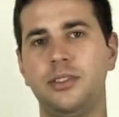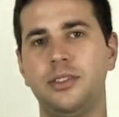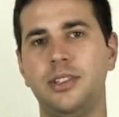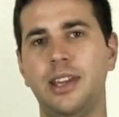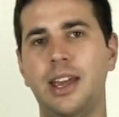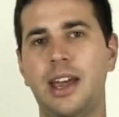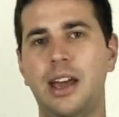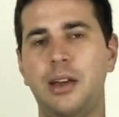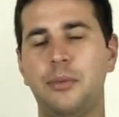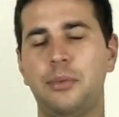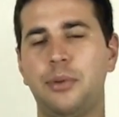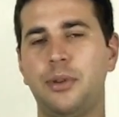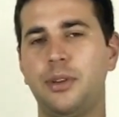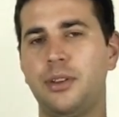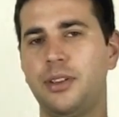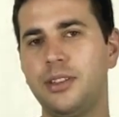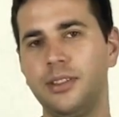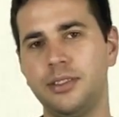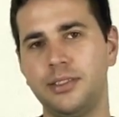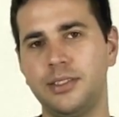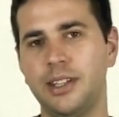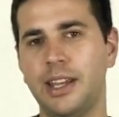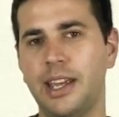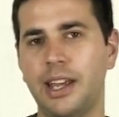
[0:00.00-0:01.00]
tap,
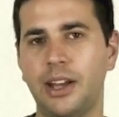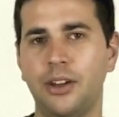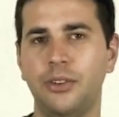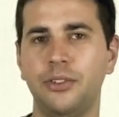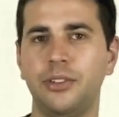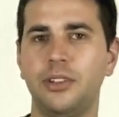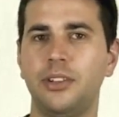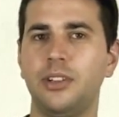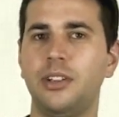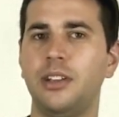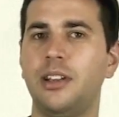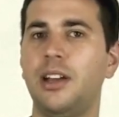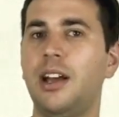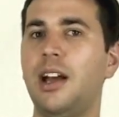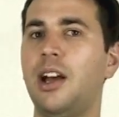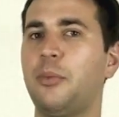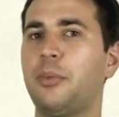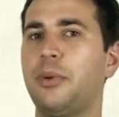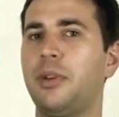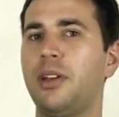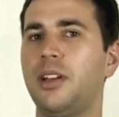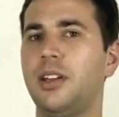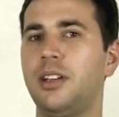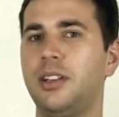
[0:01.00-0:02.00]
down,
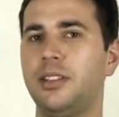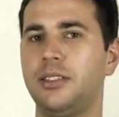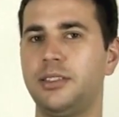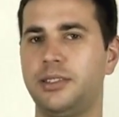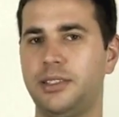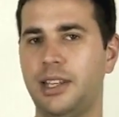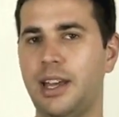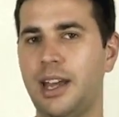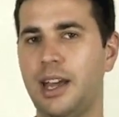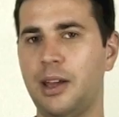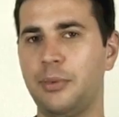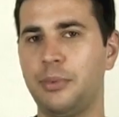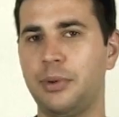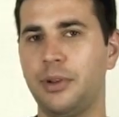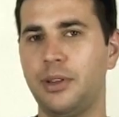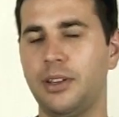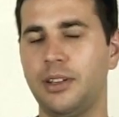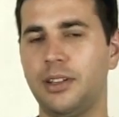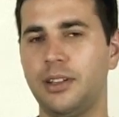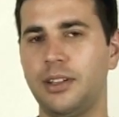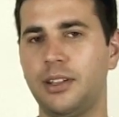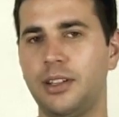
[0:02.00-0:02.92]
up, tap.